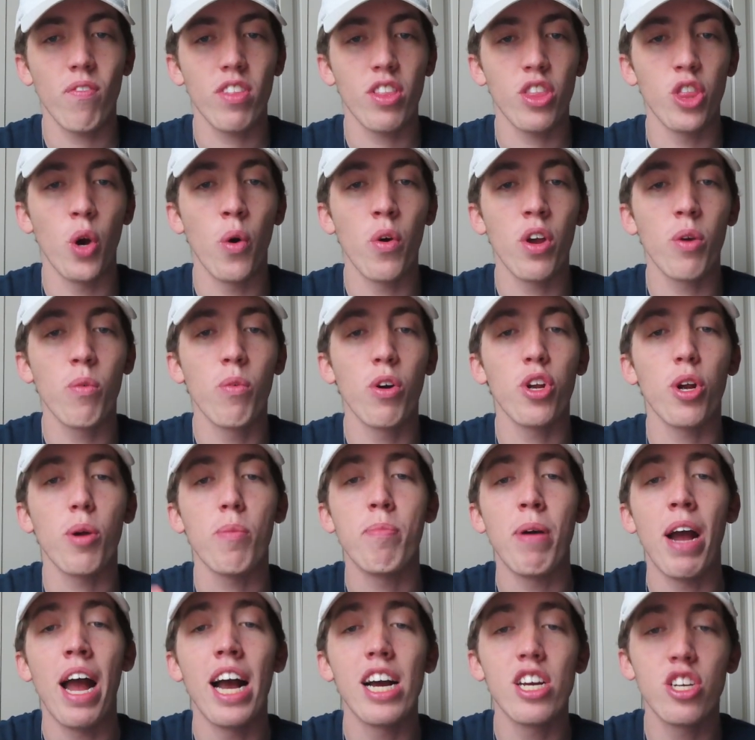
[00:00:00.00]
knowing what you're
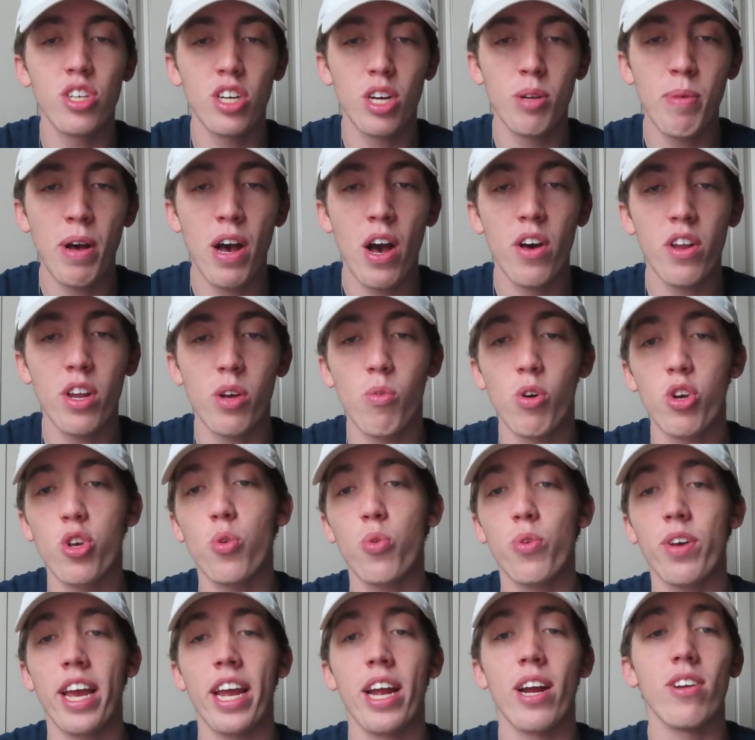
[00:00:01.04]
passionate about and what
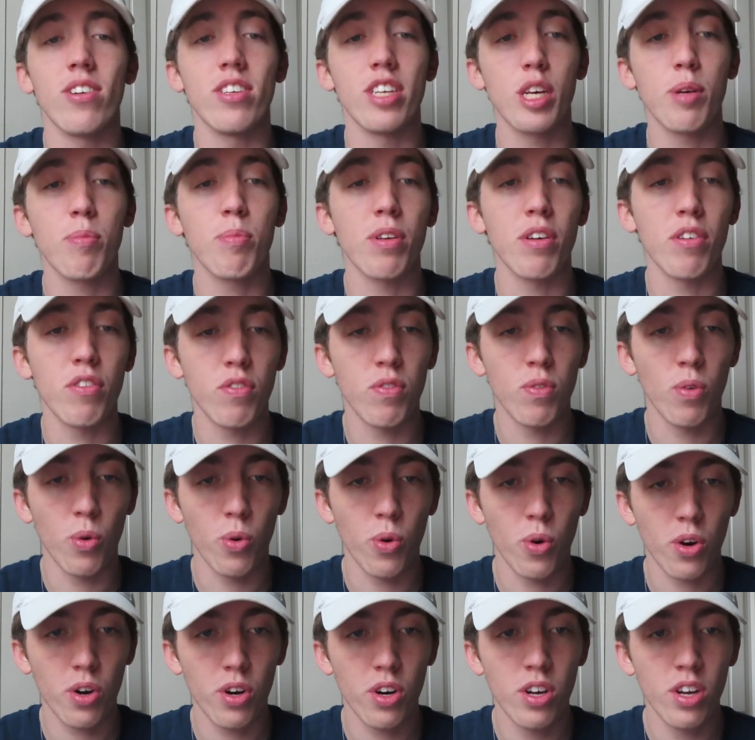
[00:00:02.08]
you care deeply
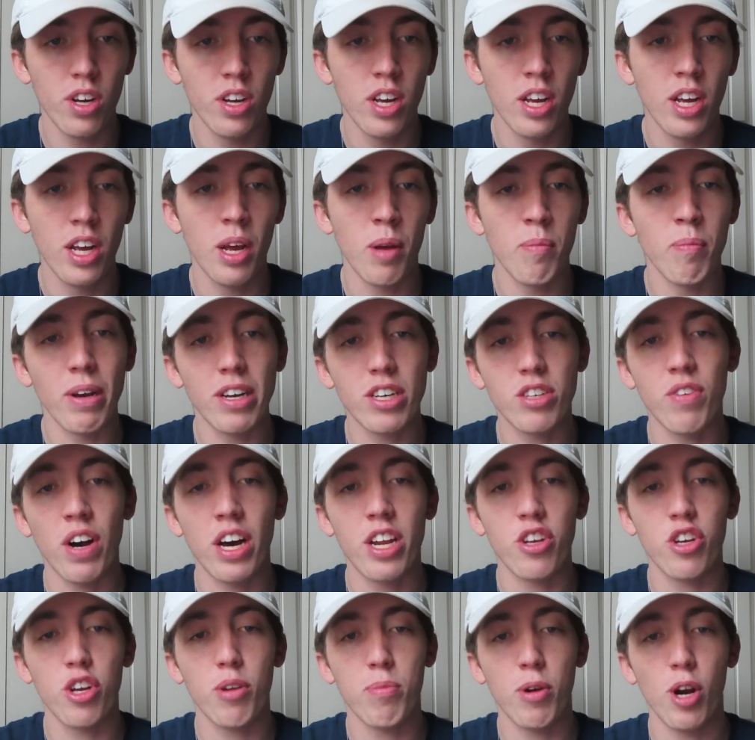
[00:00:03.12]
for makes
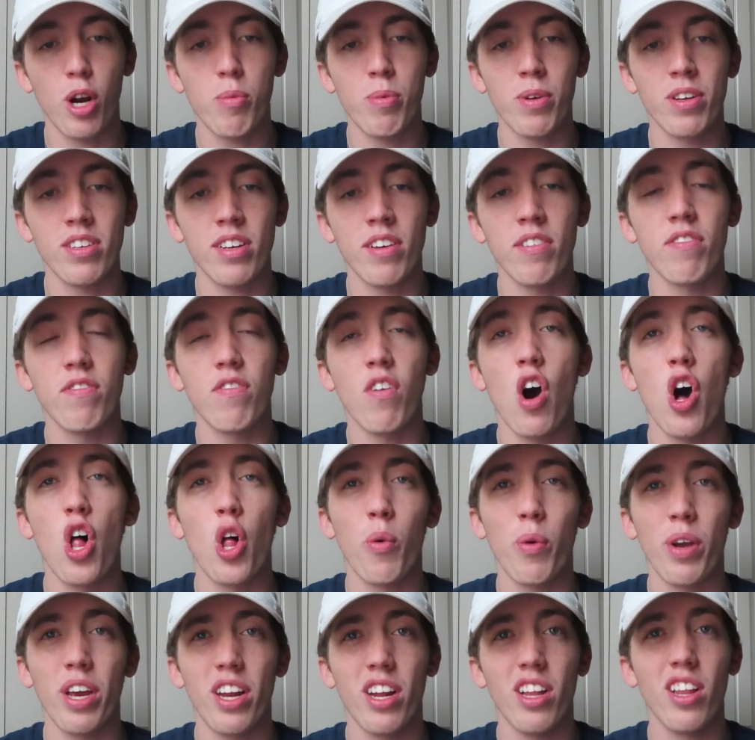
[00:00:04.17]
finding your purpose and
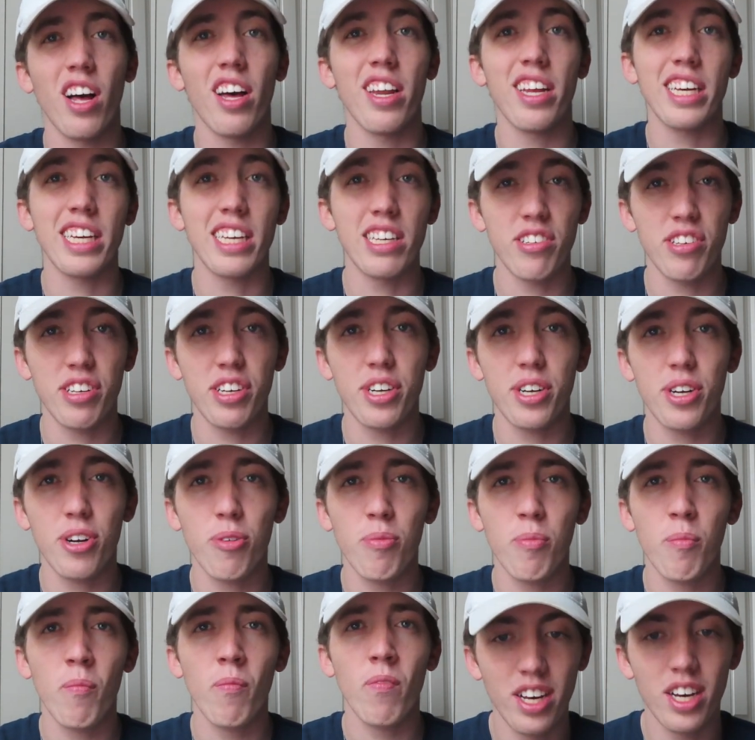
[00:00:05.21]
following it a lot easier.
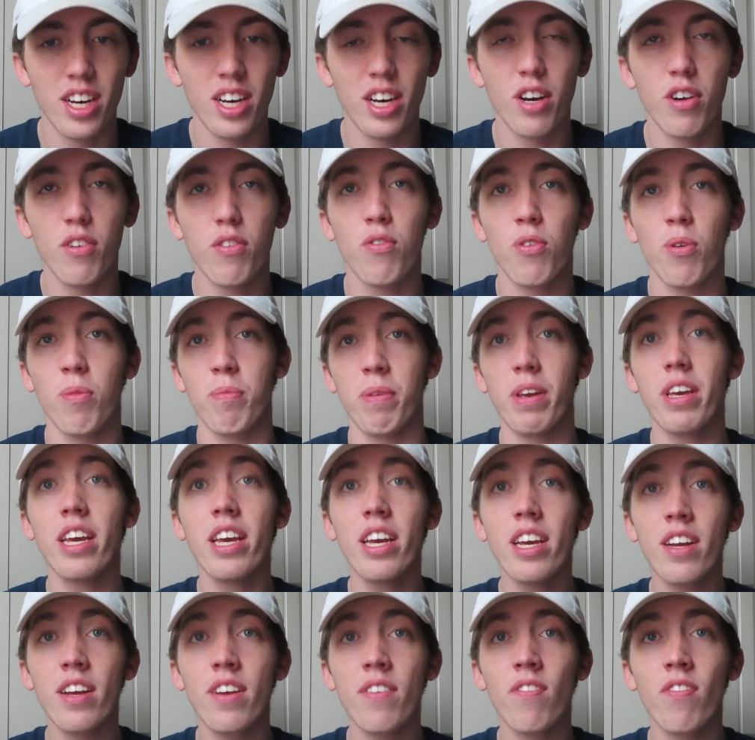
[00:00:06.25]
For
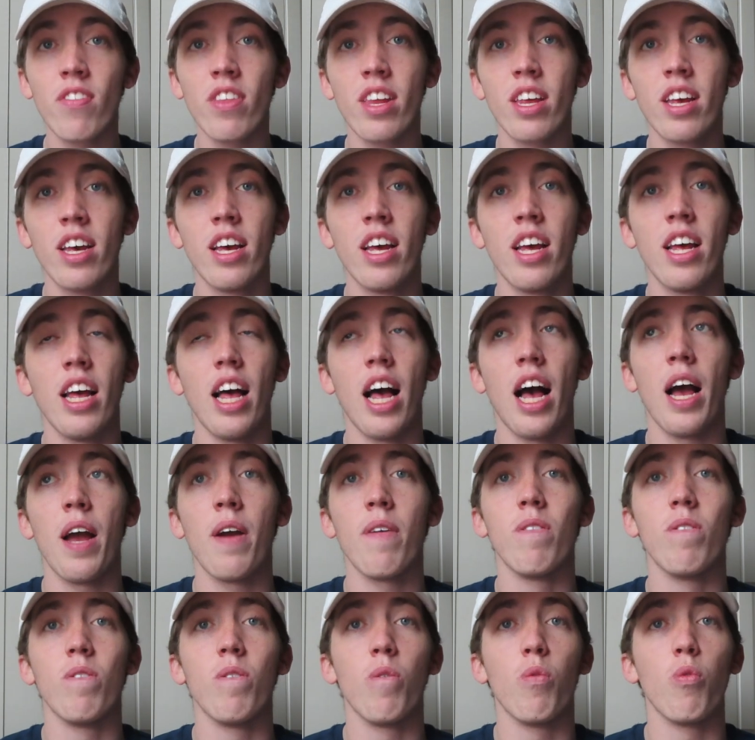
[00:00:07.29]
me,
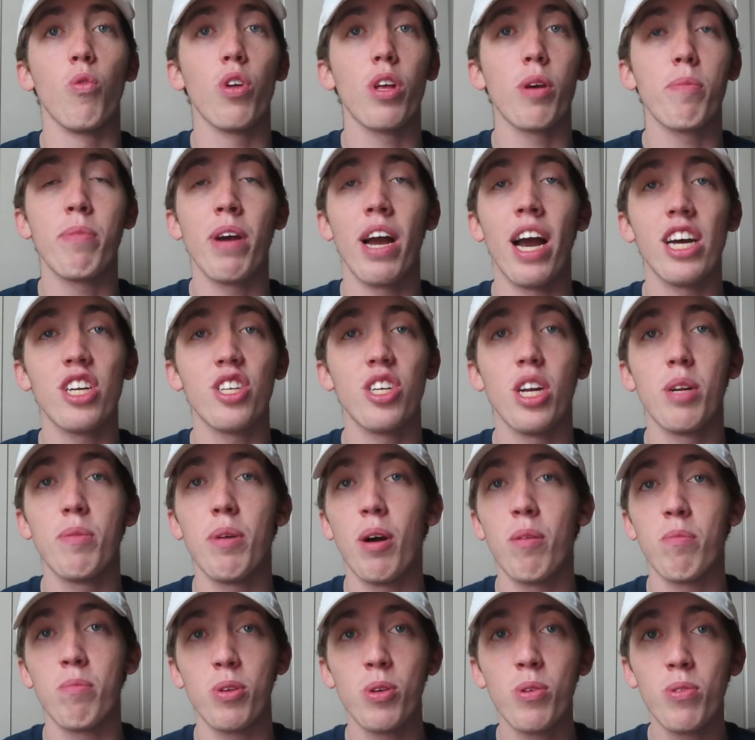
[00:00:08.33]
I'm really passionate
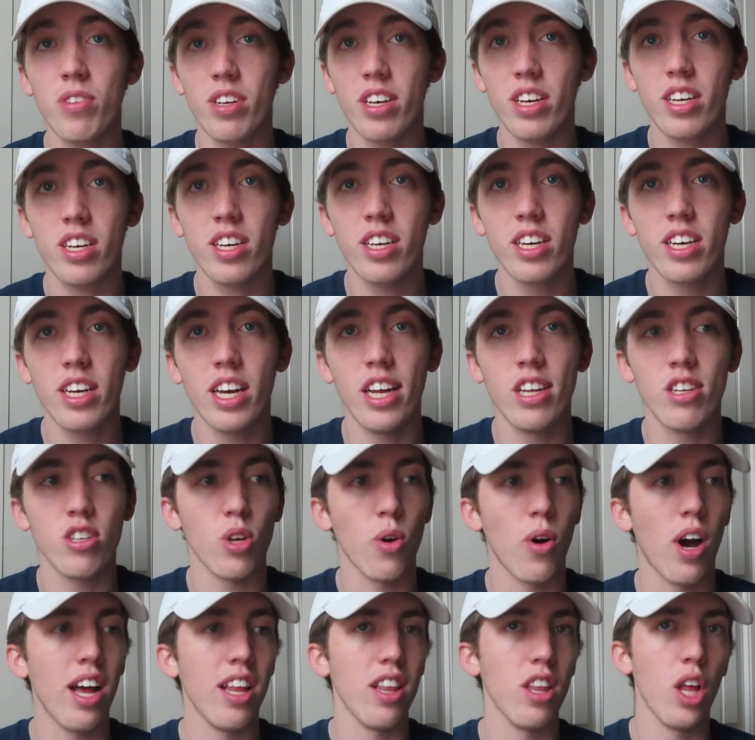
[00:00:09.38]
about music, and
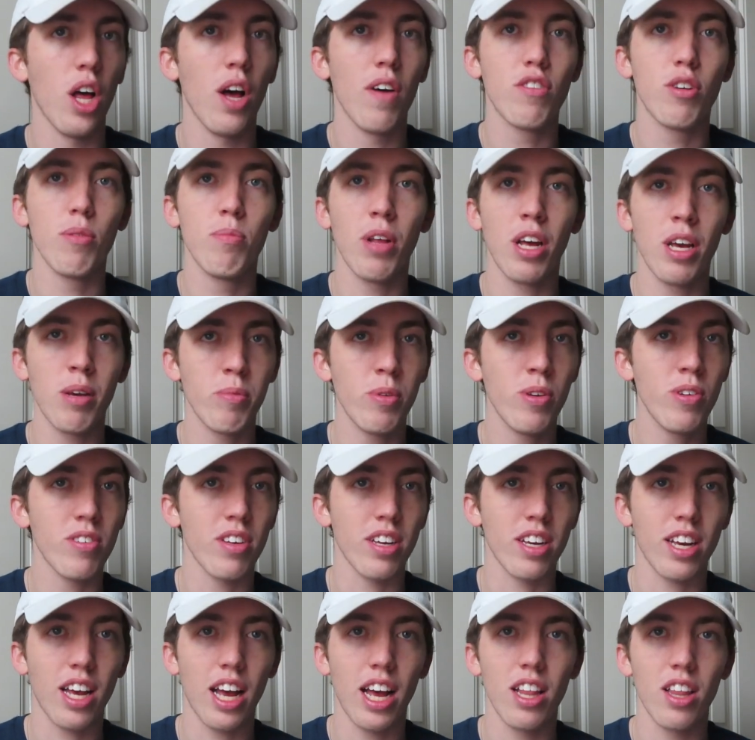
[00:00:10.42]
so I love to play
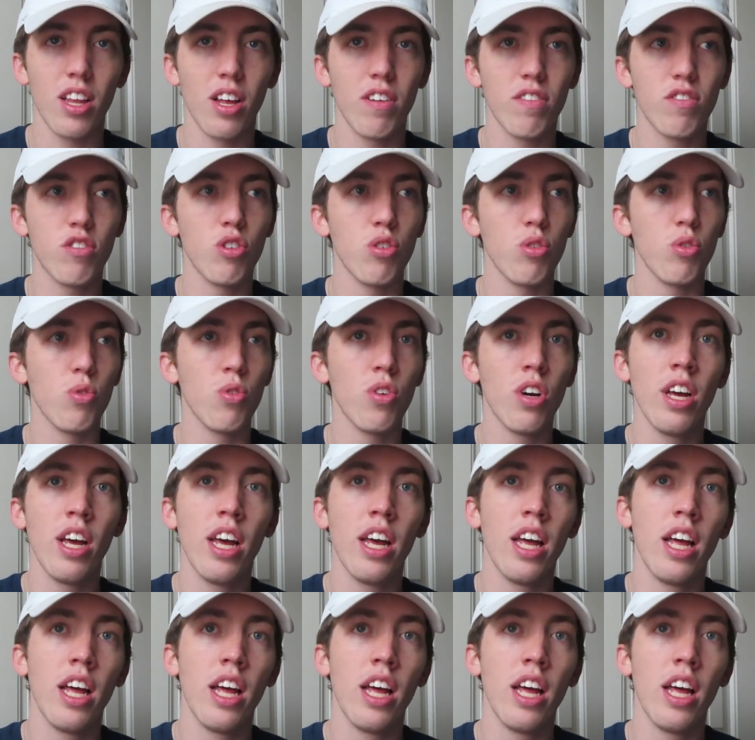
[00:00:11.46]
music. I love to